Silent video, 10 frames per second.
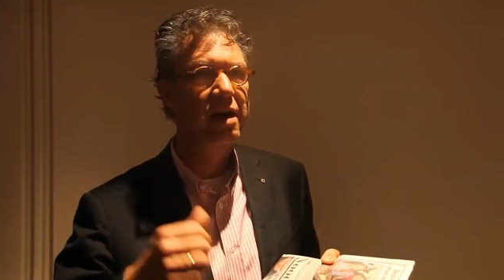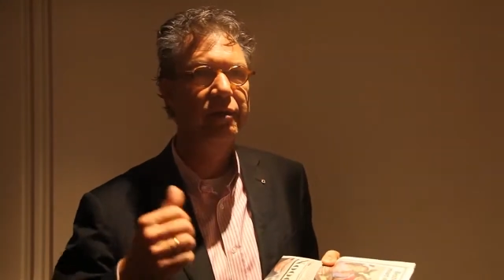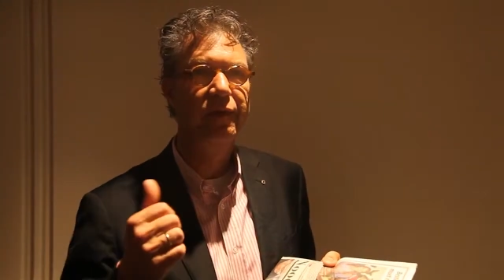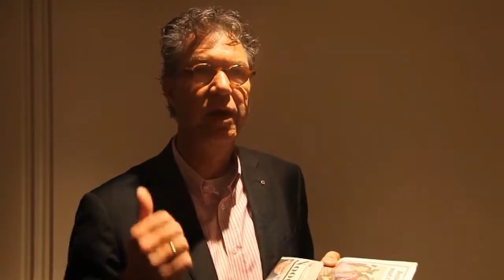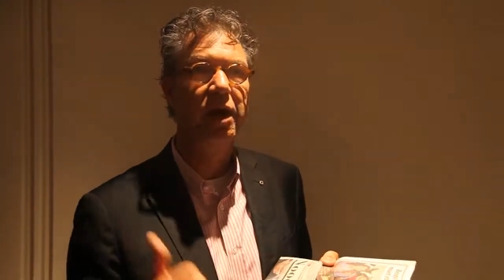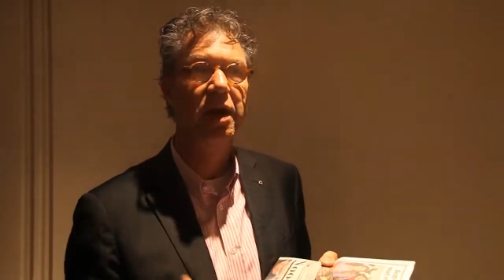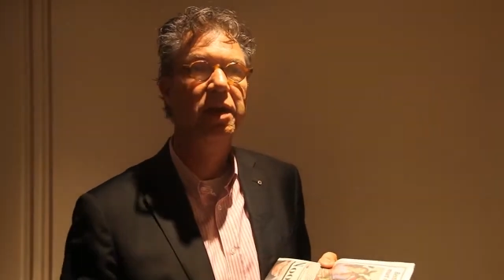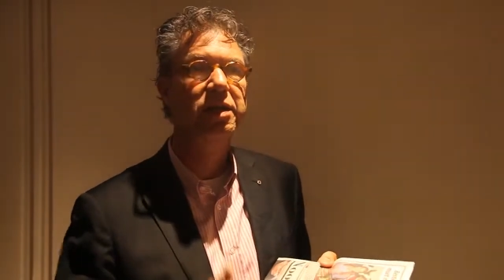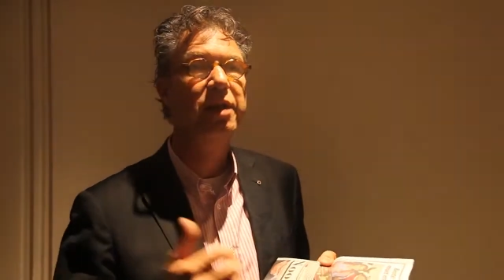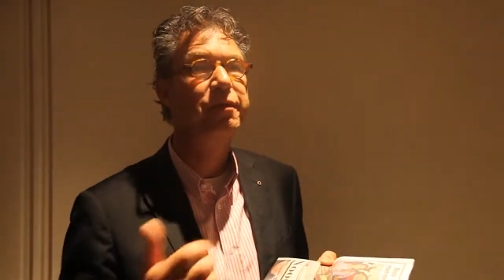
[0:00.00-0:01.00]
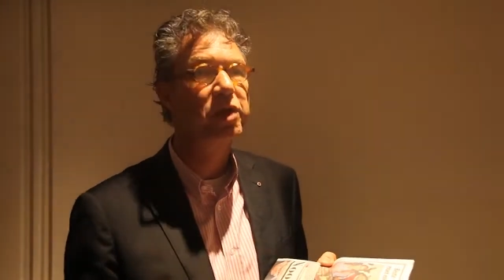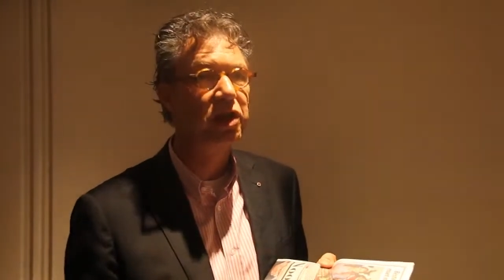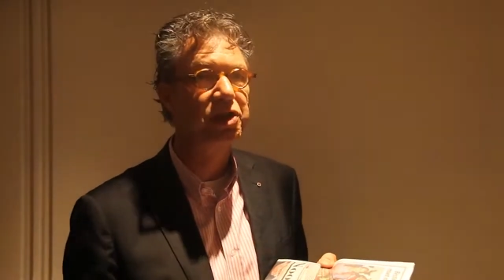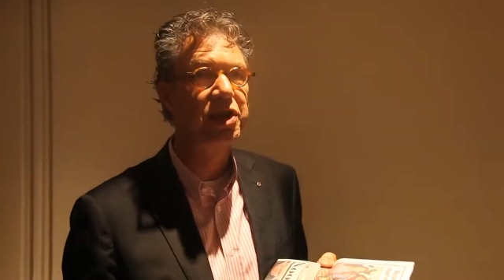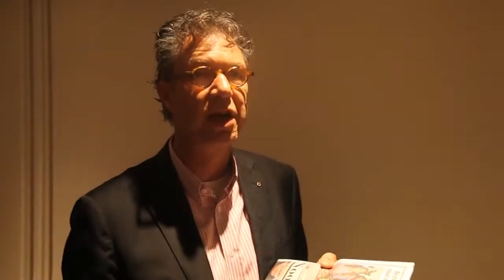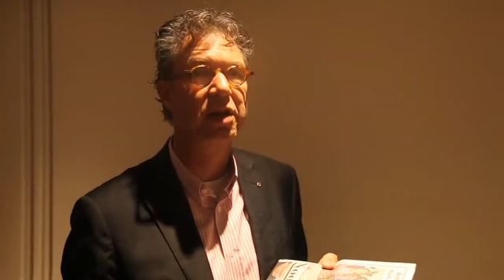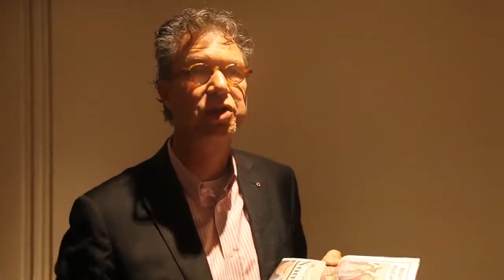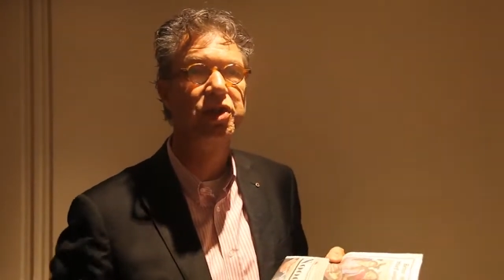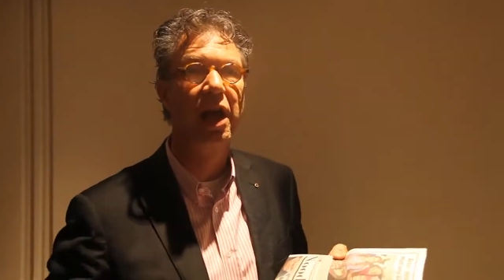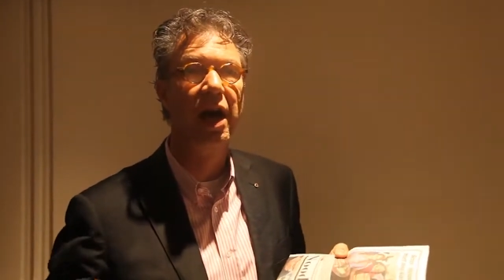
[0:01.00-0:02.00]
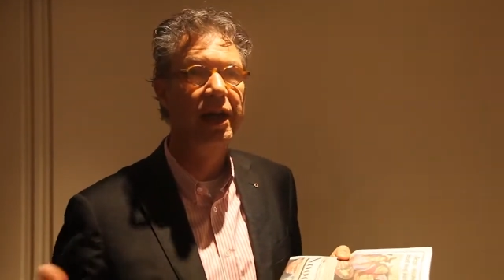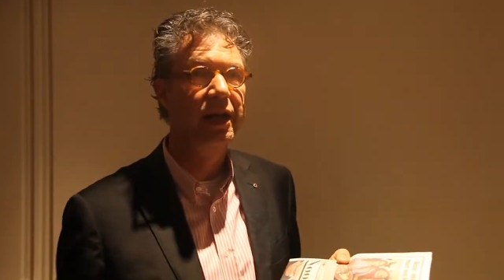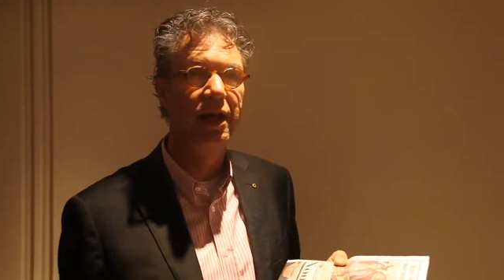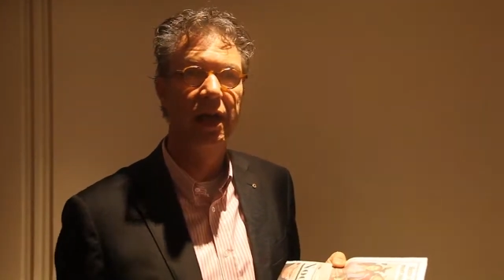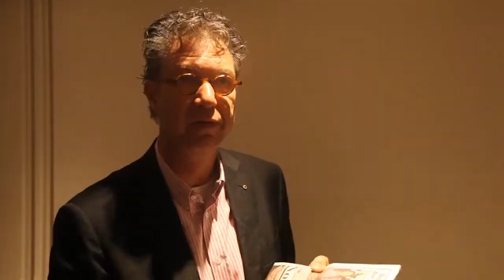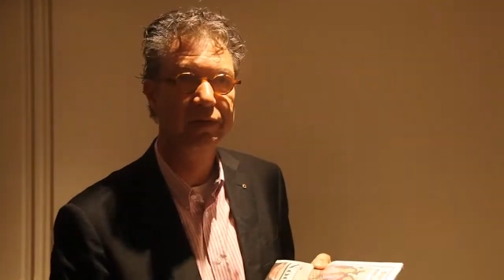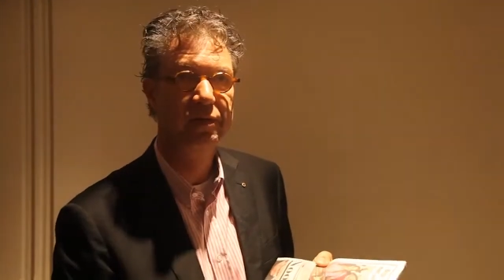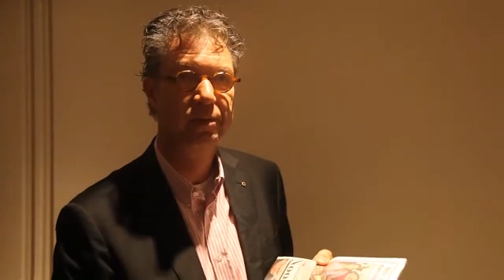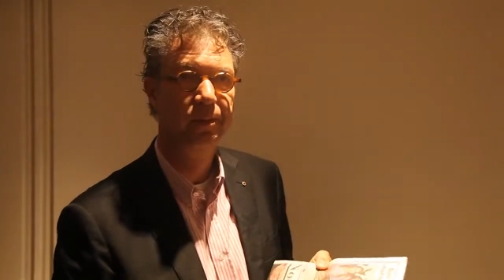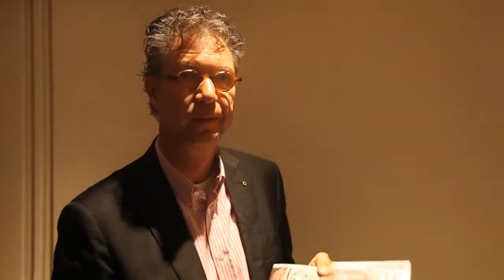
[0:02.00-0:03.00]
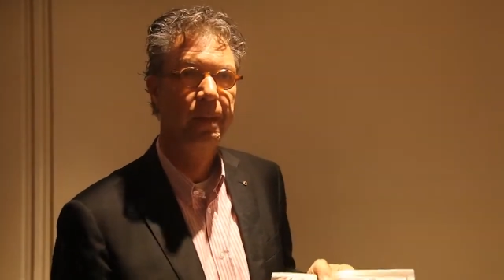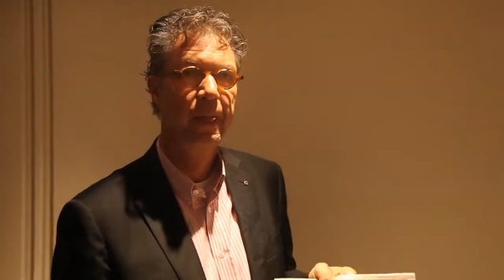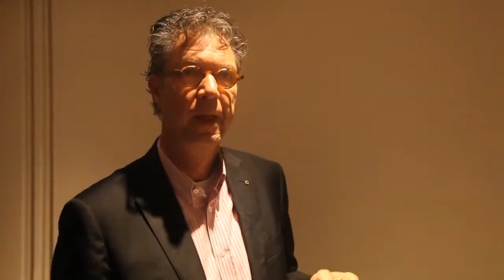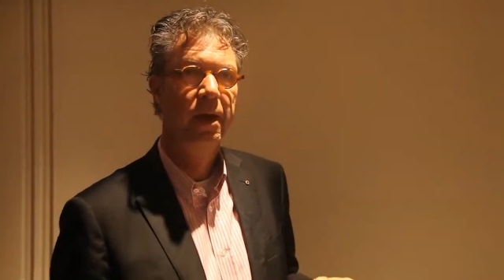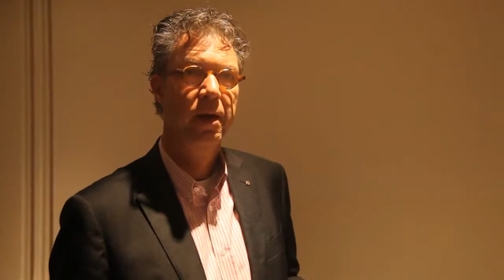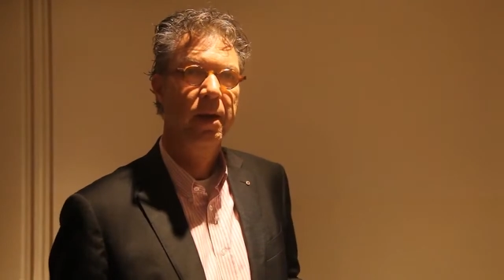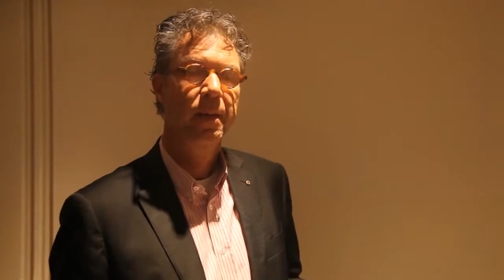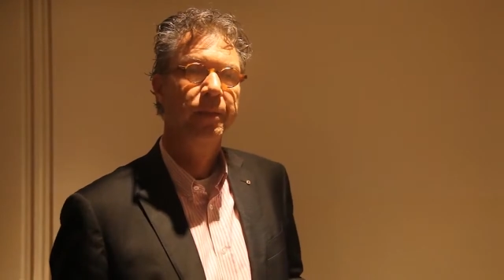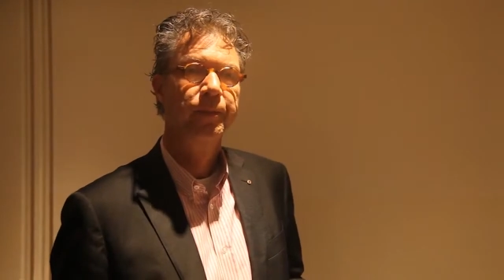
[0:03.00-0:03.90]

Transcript: wanting to know more about the reuse of printer cartridges.